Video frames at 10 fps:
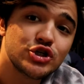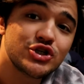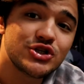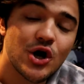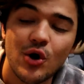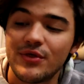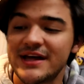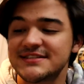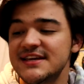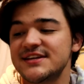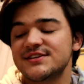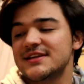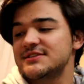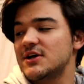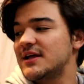So that's it,
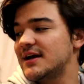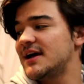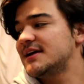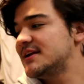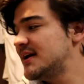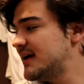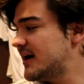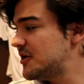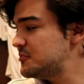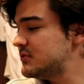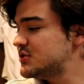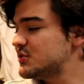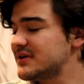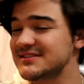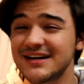that's all I got. I hope you
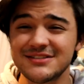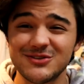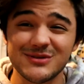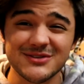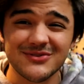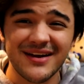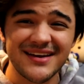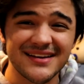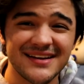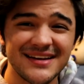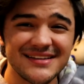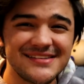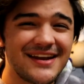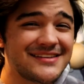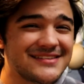enjoyed. Did I do this right?
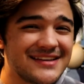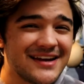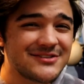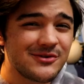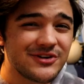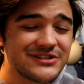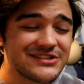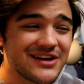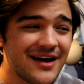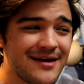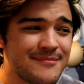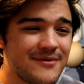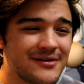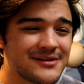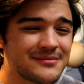Did I do a good
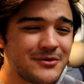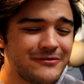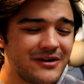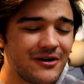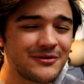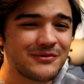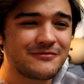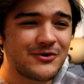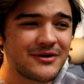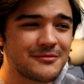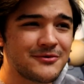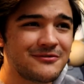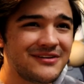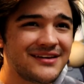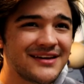job on reviewing a
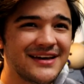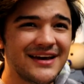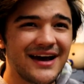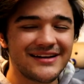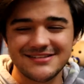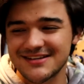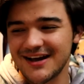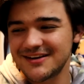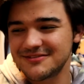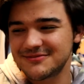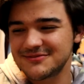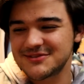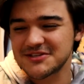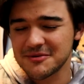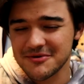movie? I just kind of
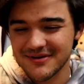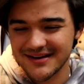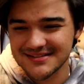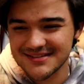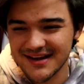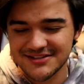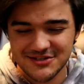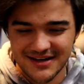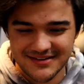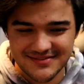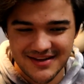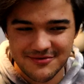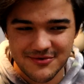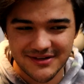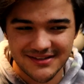summarized, I just kind of
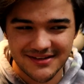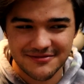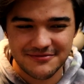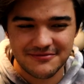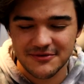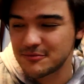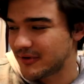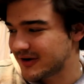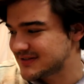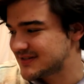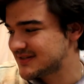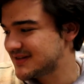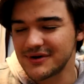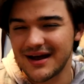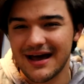said what
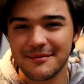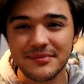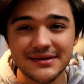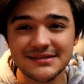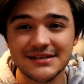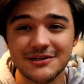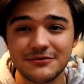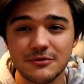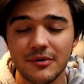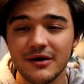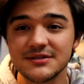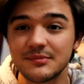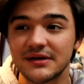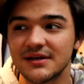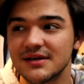happened in a few parts,
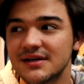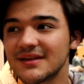but